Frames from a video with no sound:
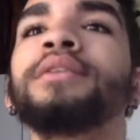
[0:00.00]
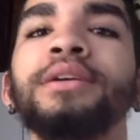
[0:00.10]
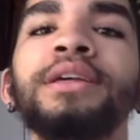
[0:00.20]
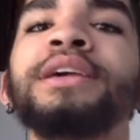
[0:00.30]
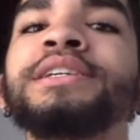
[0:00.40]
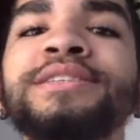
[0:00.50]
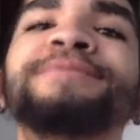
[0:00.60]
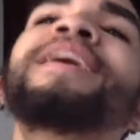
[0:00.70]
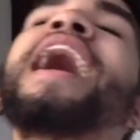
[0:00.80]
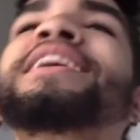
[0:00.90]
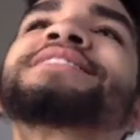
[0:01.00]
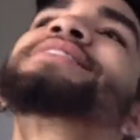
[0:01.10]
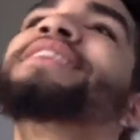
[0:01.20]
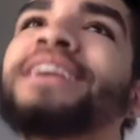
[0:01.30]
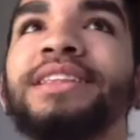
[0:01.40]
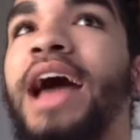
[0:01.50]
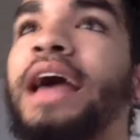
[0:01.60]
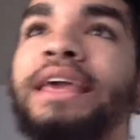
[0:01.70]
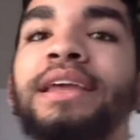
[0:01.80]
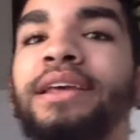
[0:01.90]
he's fasting and
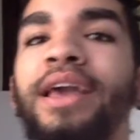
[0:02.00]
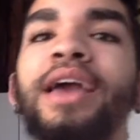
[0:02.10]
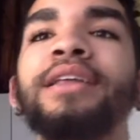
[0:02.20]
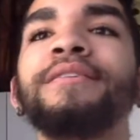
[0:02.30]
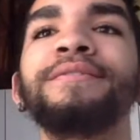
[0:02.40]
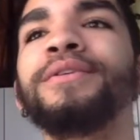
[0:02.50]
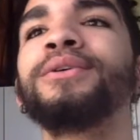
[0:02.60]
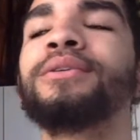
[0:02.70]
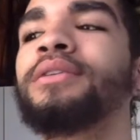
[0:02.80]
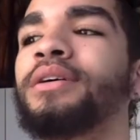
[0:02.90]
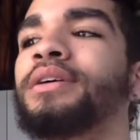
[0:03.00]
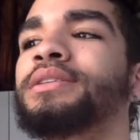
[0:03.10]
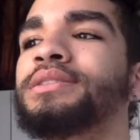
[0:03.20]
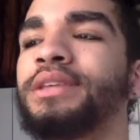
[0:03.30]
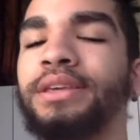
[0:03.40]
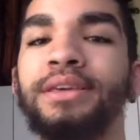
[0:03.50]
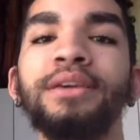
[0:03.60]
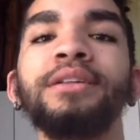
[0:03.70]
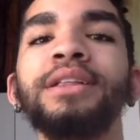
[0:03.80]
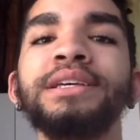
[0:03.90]
not eating any food to
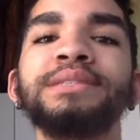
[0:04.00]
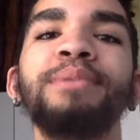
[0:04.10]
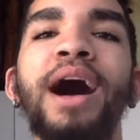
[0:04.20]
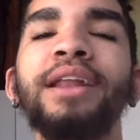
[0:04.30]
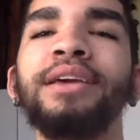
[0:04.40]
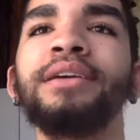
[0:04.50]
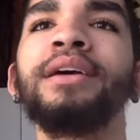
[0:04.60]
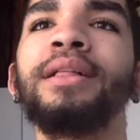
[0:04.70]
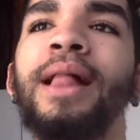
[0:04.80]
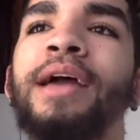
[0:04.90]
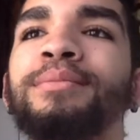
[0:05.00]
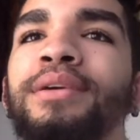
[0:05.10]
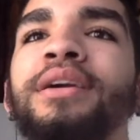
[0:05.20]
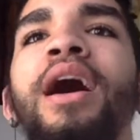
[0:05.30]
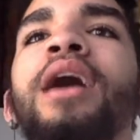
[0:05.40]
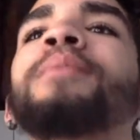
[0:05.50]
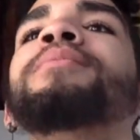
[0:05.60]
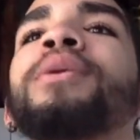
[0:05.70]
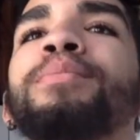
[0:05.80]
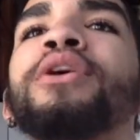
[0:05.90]
heal his body and
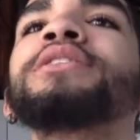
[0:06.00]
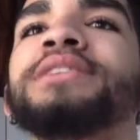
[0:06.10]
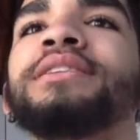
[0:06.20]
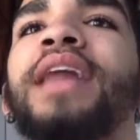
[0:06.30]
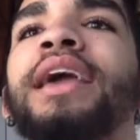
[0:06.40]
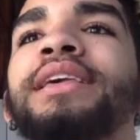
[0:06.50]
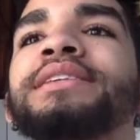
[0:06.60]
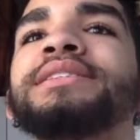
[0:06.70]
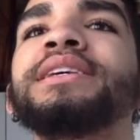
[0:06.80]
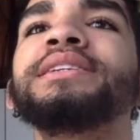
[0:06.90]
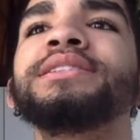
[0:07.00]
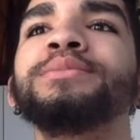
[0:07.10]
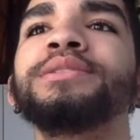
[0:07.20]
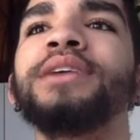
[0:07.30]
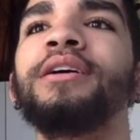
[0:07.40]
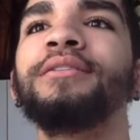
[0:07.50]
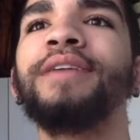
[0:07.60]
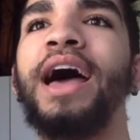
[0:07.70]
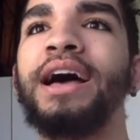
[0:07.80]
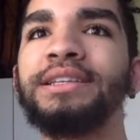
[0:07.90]
become the person that he sees himself
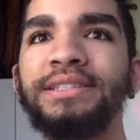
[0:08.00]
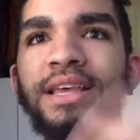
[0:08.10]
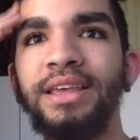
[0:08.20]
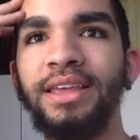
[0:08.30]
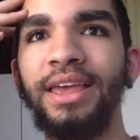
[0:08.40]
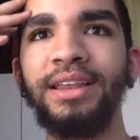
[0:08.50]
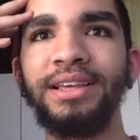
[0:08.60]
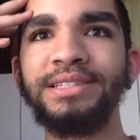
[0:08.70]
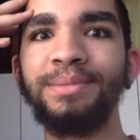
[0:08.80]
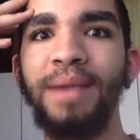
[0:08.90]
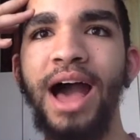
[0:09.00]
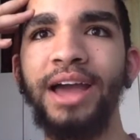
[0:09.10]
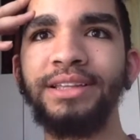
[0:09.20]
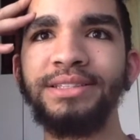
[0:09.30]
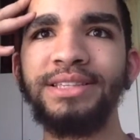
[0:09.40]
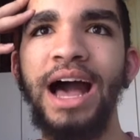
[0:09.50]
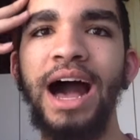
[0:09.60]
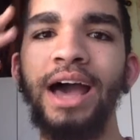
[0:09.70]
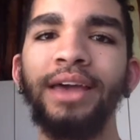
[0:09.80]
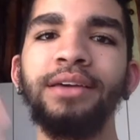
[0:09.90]
as in his mind's
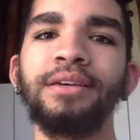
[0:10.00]
eye.